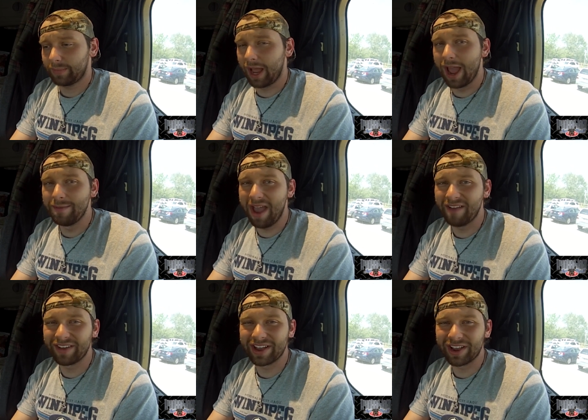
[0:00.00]
I'm
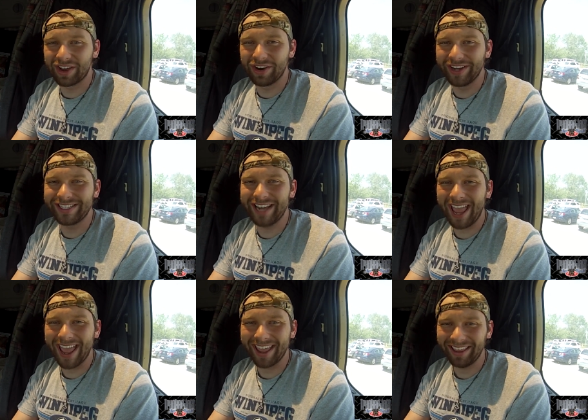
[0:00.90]
having a good
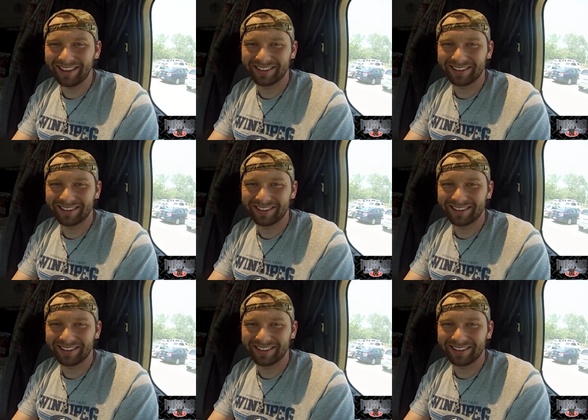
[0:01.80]
day.